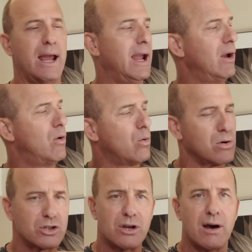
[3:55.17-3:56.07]
a
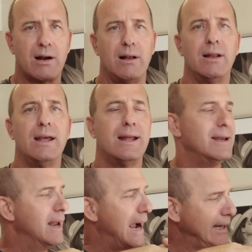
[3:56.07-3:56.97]
horizontal
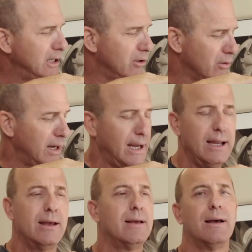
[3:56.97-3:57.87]
90 degree